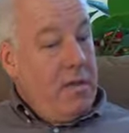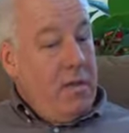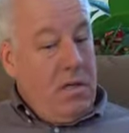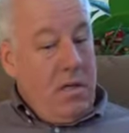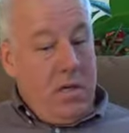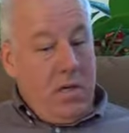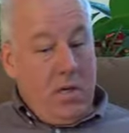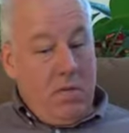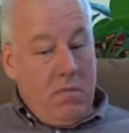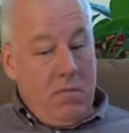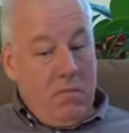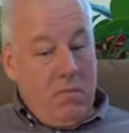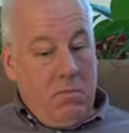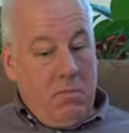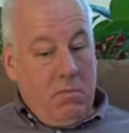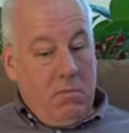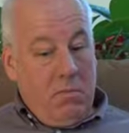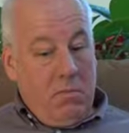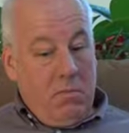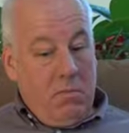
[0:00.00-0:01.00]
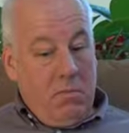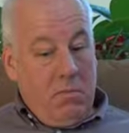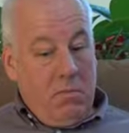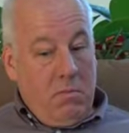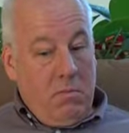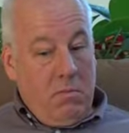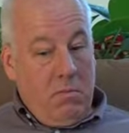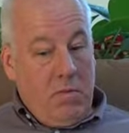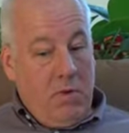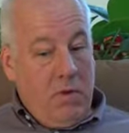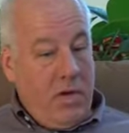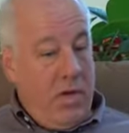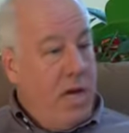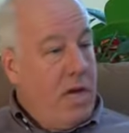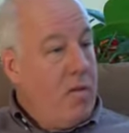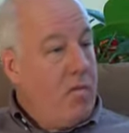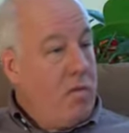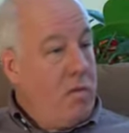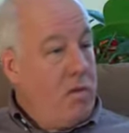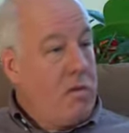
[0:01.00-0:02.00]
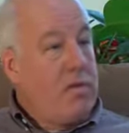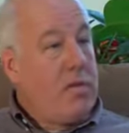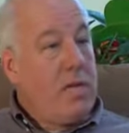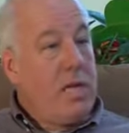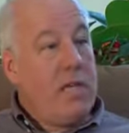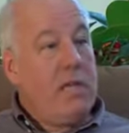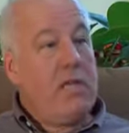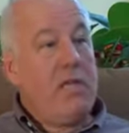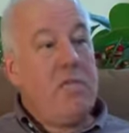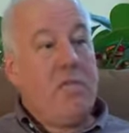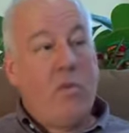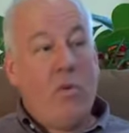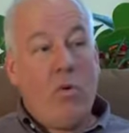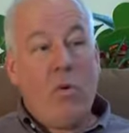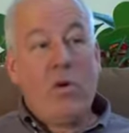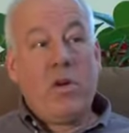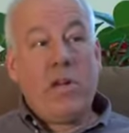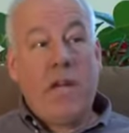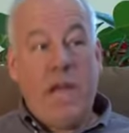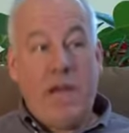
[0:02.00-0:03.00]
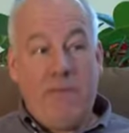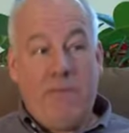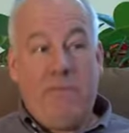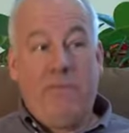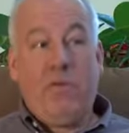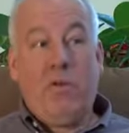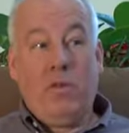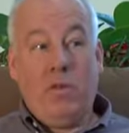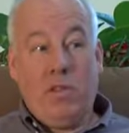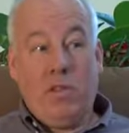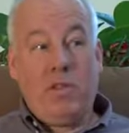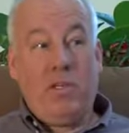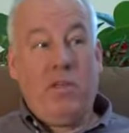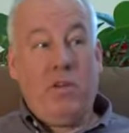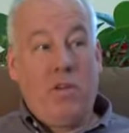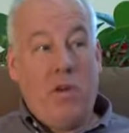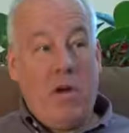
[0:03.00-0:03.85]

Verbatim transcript: Um, Brother King, would you say it's important to have fullness in